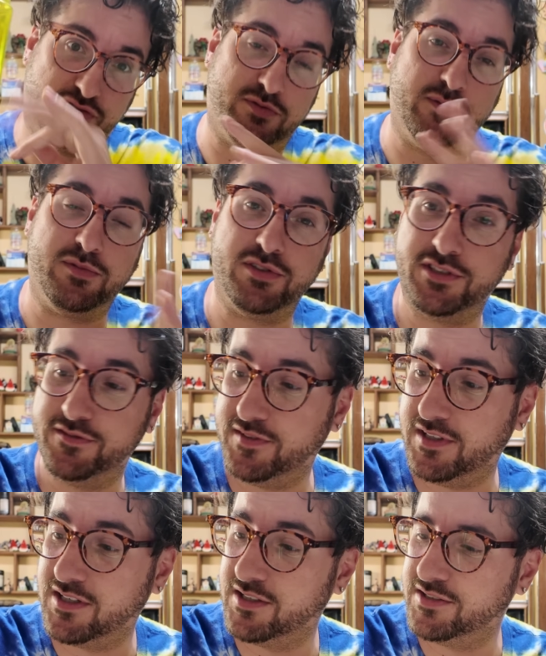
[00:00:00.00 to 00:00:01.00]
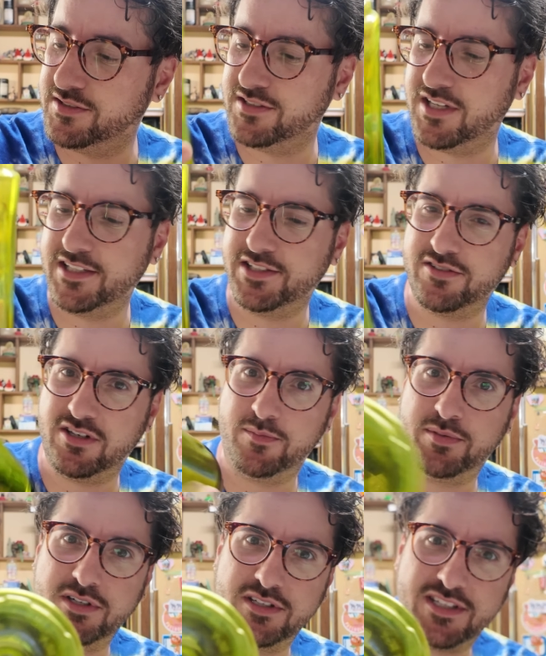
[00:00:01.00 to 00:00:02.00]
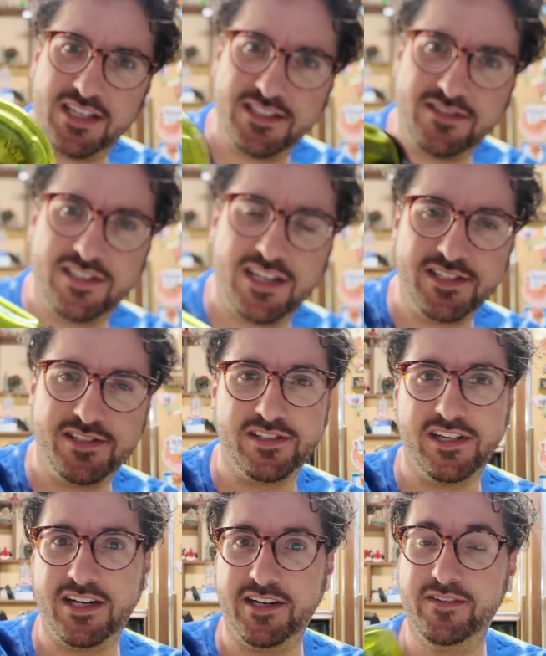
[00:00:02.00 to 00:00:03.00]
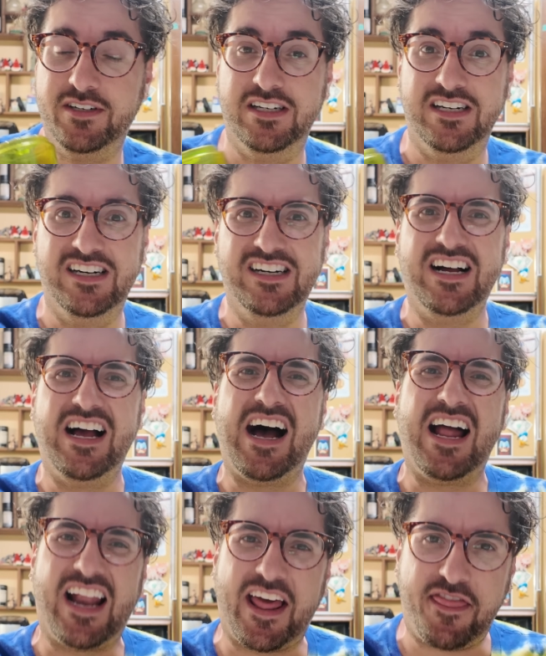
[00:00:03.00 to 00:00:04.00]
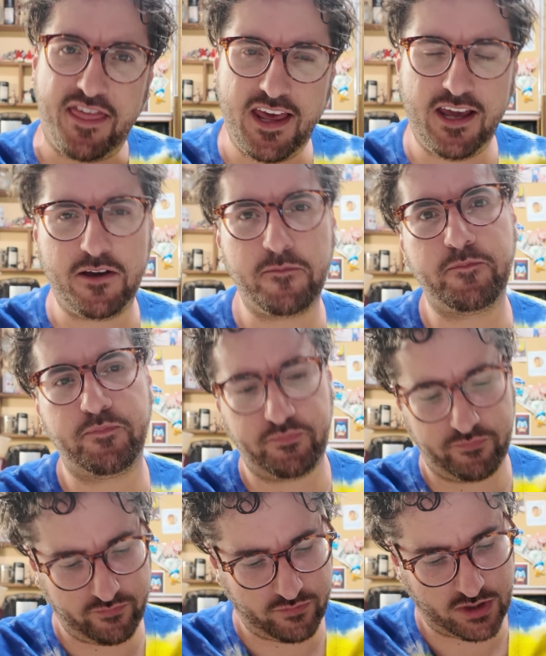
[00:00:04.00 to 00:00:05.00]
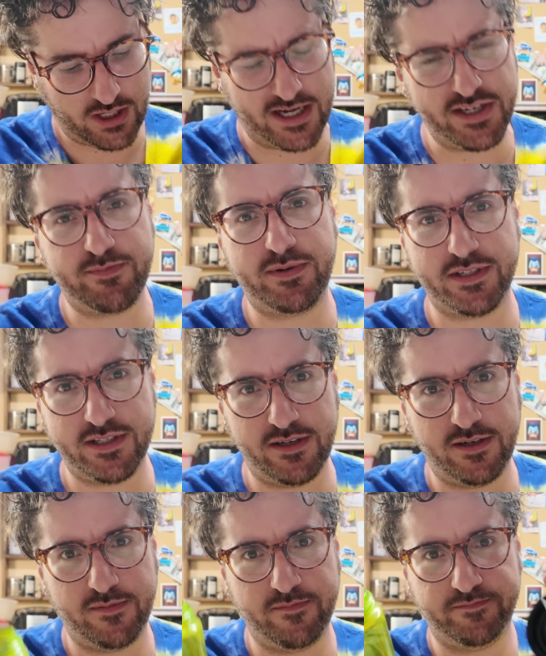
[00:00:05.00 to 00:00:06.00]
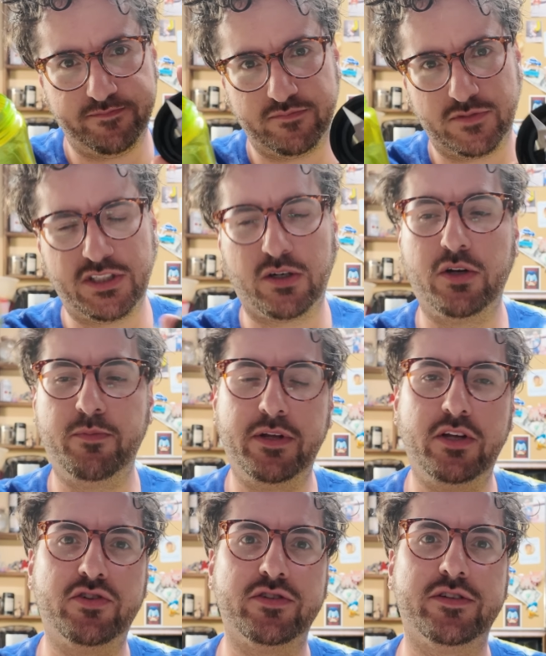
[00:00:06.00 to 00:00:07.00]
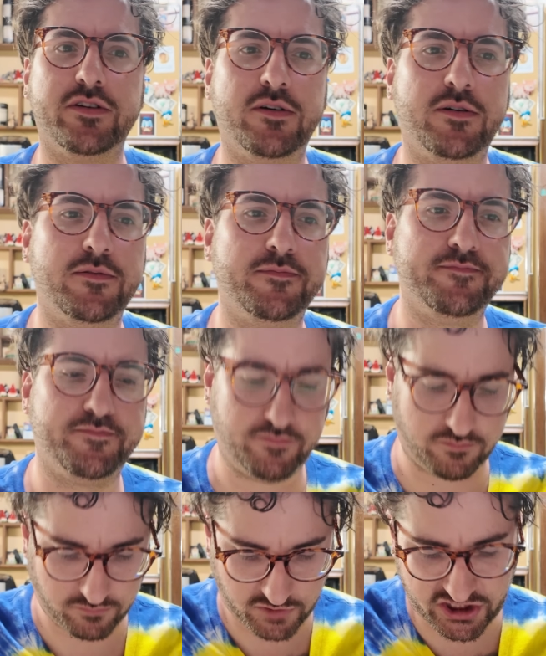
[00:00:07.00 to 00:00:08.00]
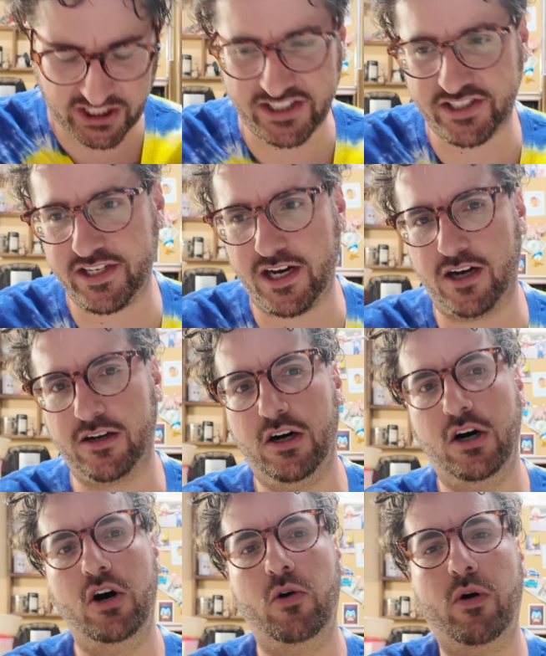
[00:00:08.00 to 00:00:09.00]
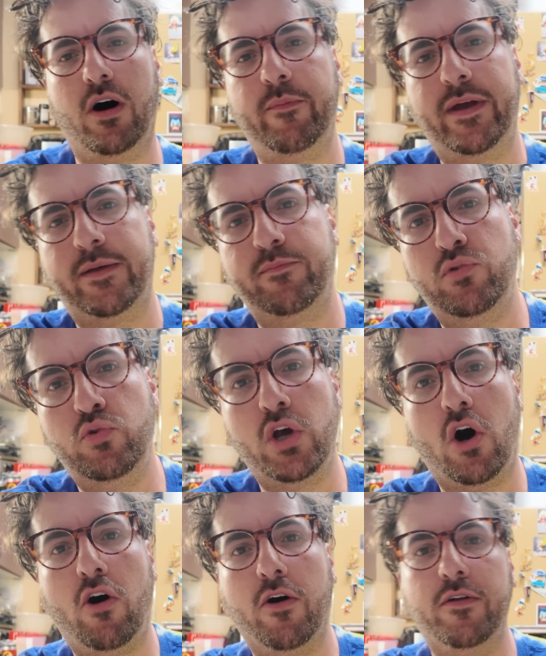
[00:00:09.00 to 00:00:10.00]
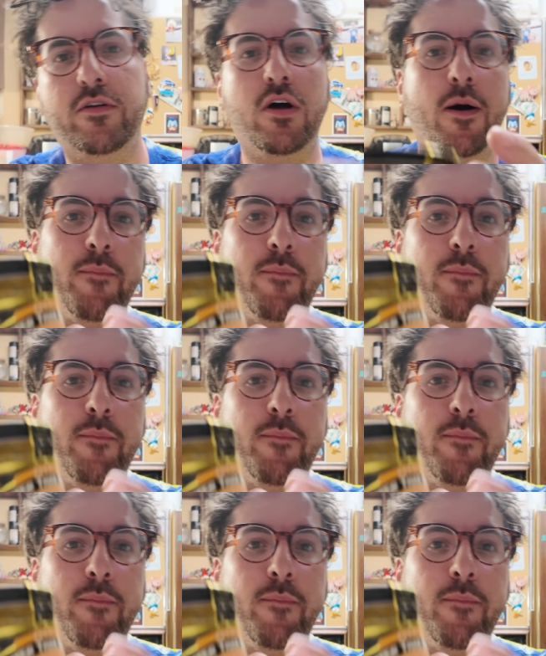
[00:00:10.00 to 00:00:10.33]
emulsifier slicer upper and slicer dicer guy, and I think I should put some. So I'm gonna be using some chicken stock. Well, I'll make a bouillon.